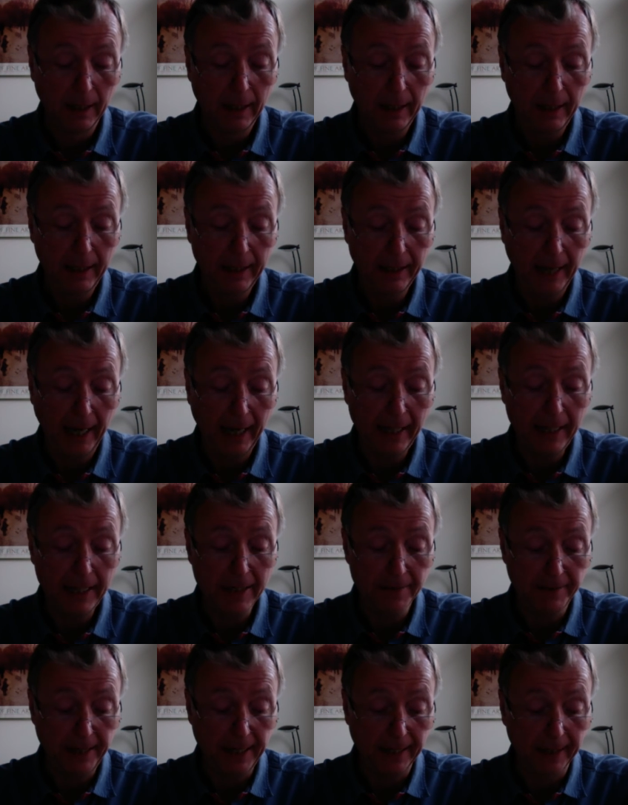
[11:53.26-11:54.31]
In any
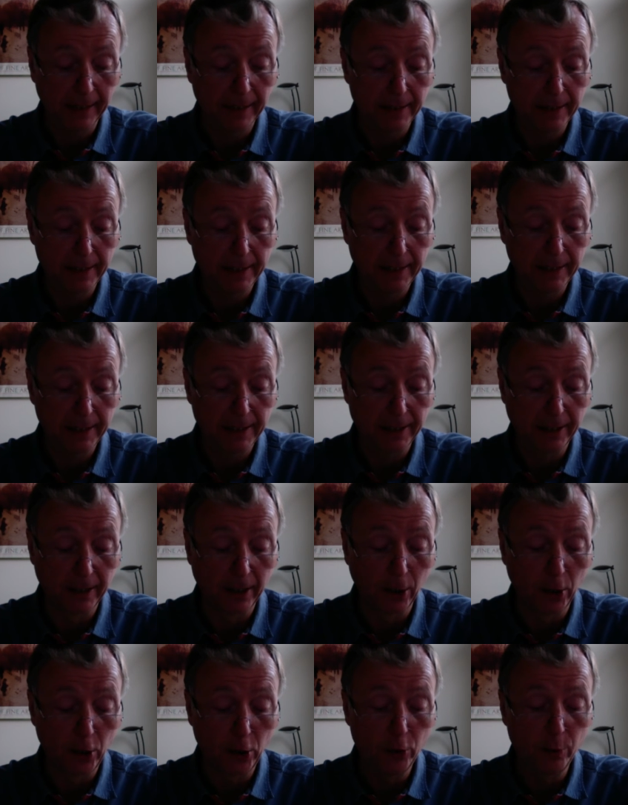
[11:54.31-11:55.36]
event, this
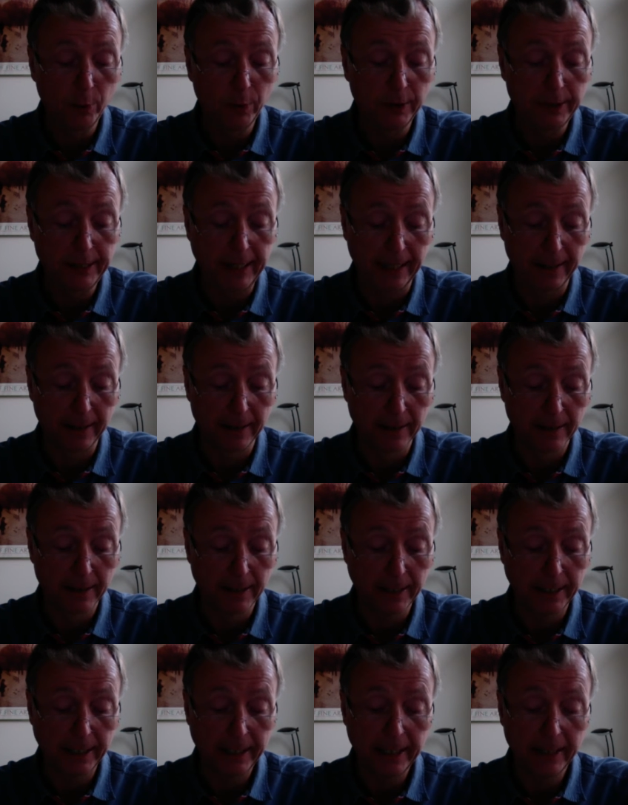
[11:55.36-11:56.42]
global
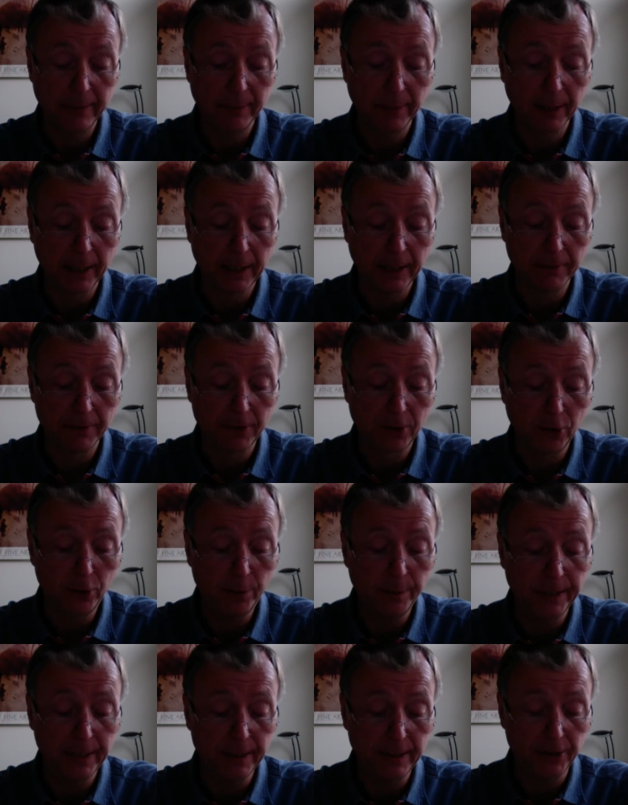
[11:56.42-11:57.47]
tendency, he believes,
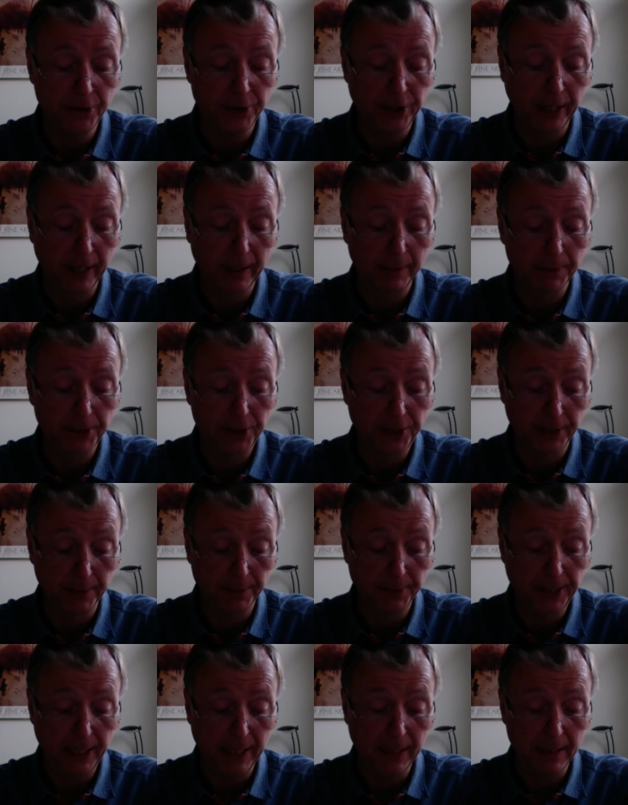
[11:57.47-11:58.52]
could be
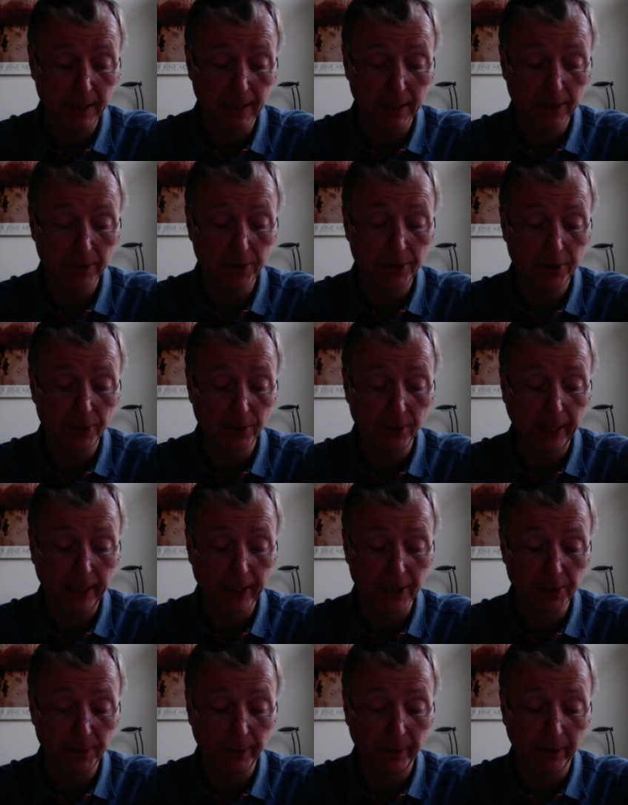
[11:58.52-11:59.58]
subjected to
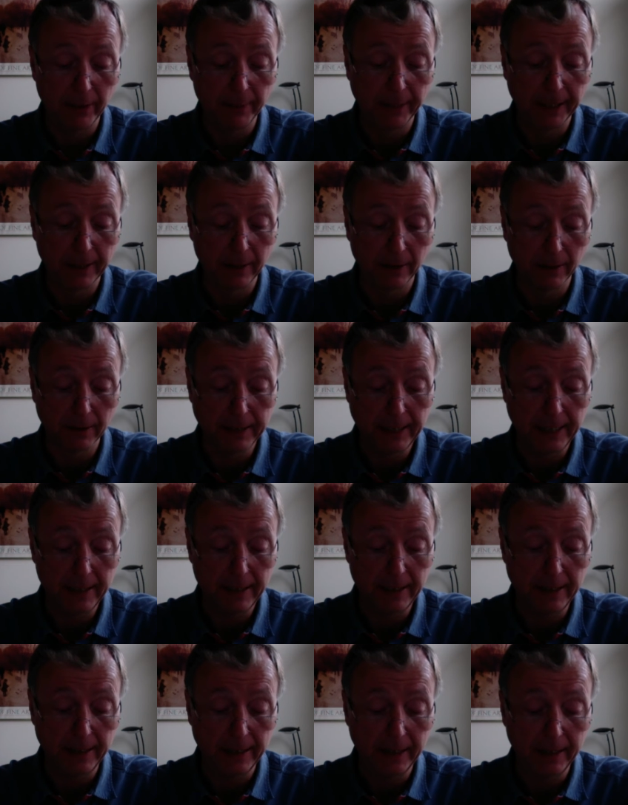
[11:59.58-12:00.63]
experimental
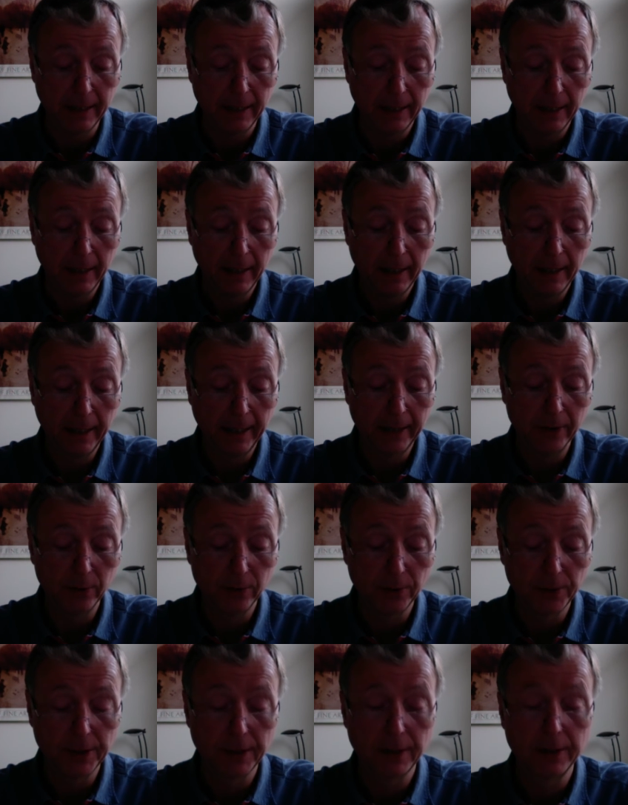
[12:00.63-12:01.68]
testing in
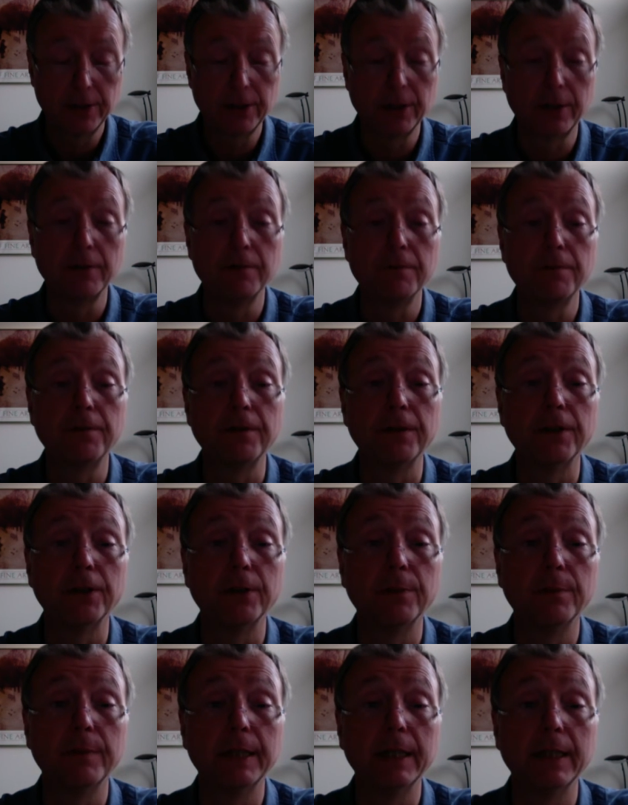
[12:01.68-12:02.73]
order to
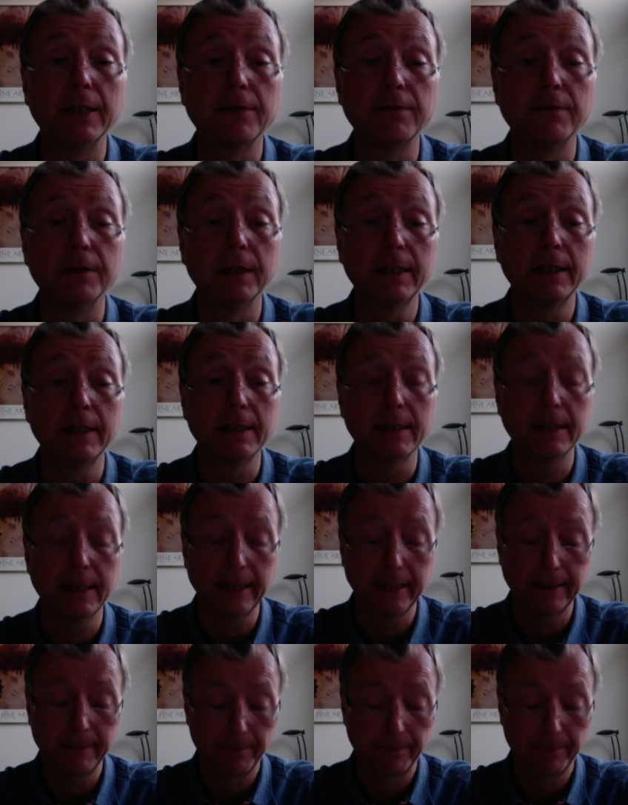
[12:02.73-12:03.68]
confirm its validity.